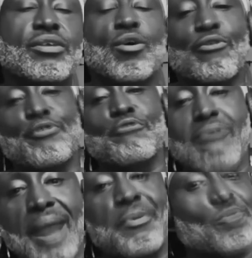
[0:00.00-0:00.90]
a few
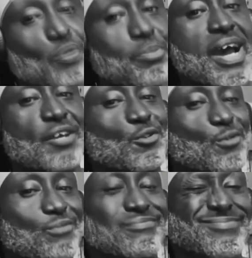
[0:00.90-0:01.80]
rappers would pass
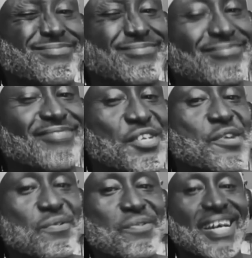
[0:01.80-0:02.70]
through. You
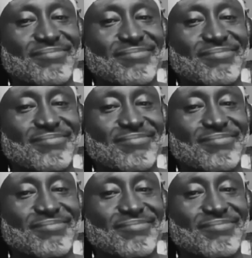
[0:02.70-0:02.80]
know that.